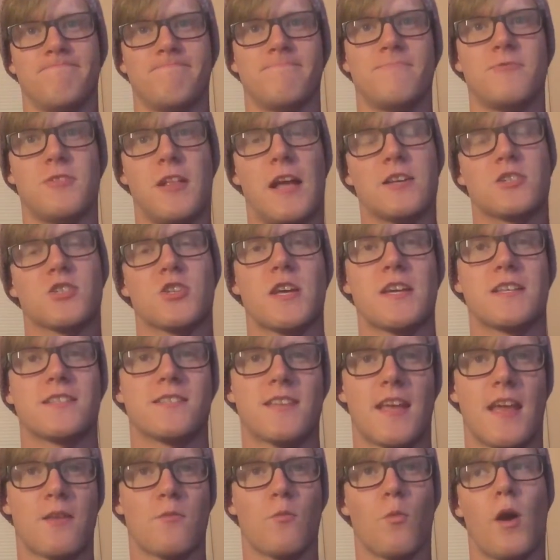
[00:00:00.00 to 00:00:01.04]
flashlights
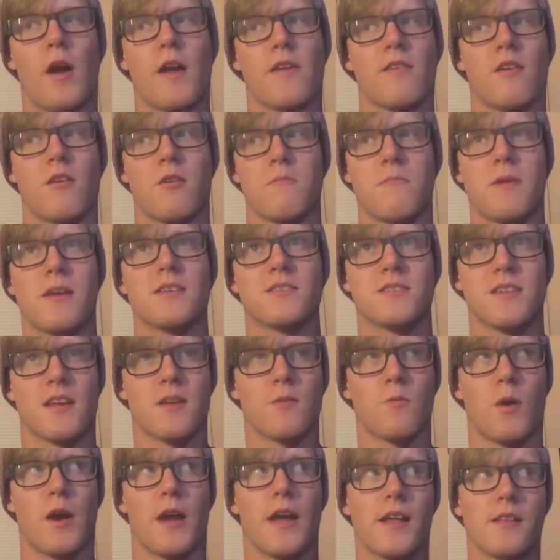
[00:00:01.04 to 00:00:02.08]
and why they're amazing
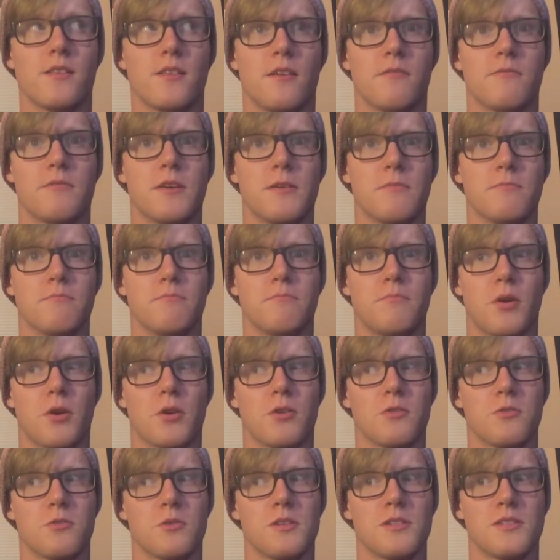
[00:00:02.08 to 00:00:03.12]
and why I love them. Part
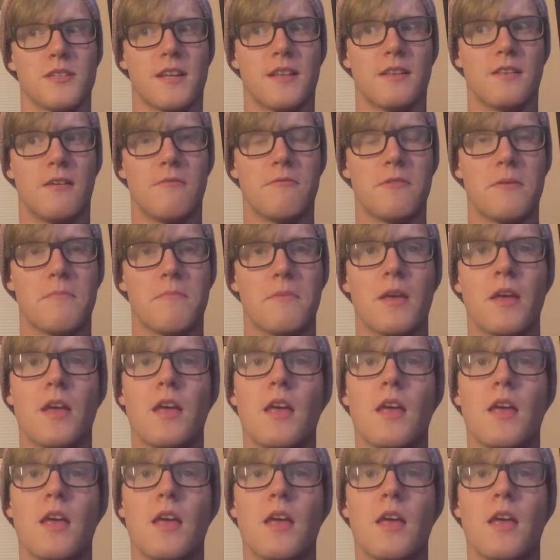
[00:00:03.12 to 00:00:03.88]
of the reason I love them.